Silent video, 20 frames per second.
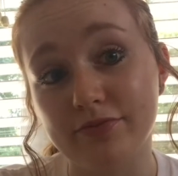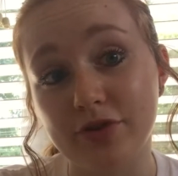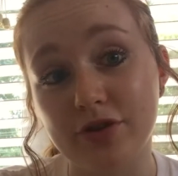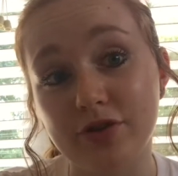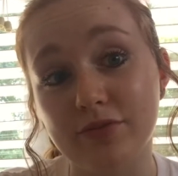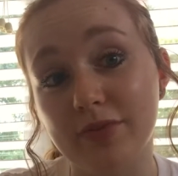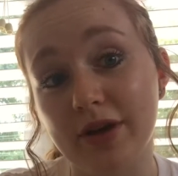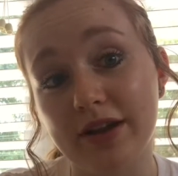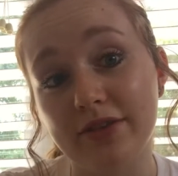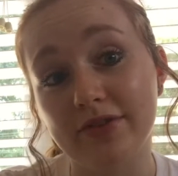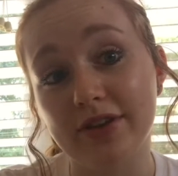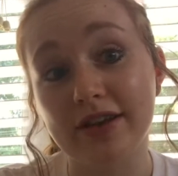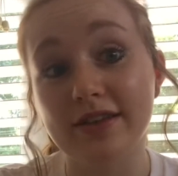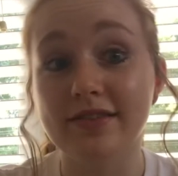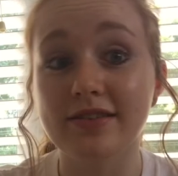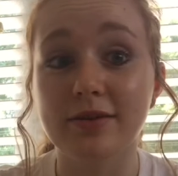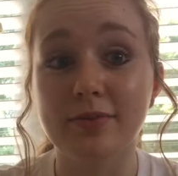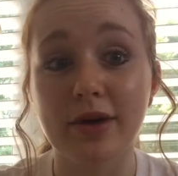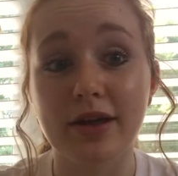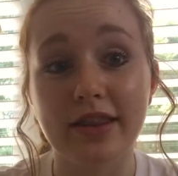you might have
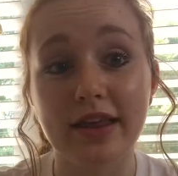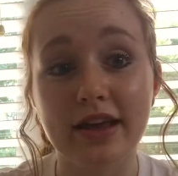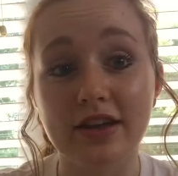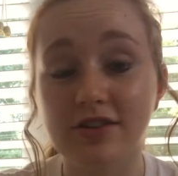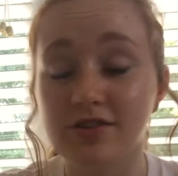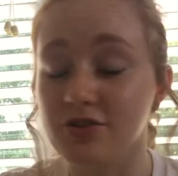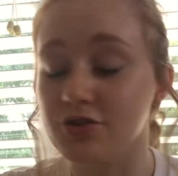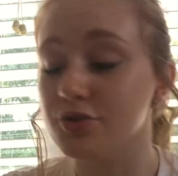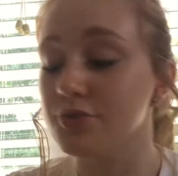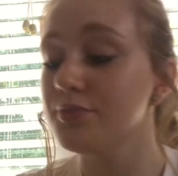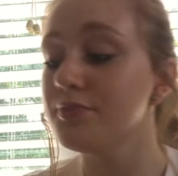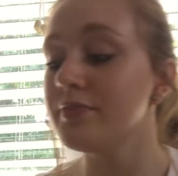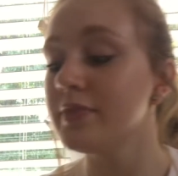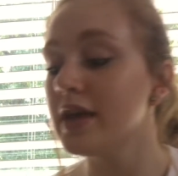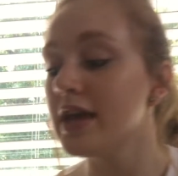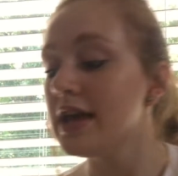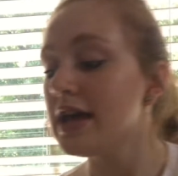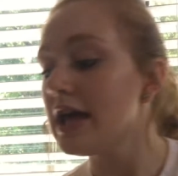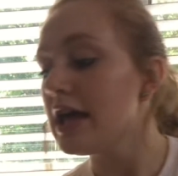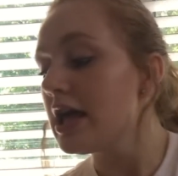guessed it by that too.
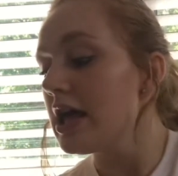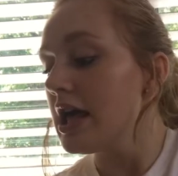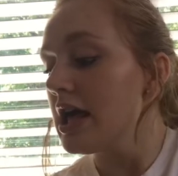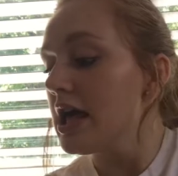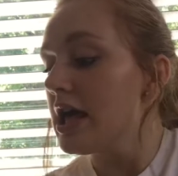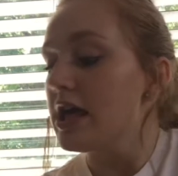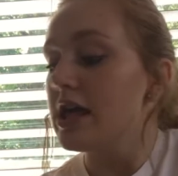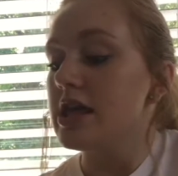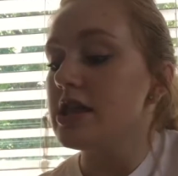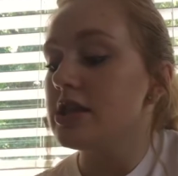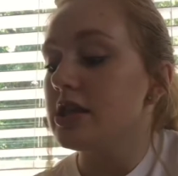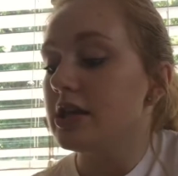And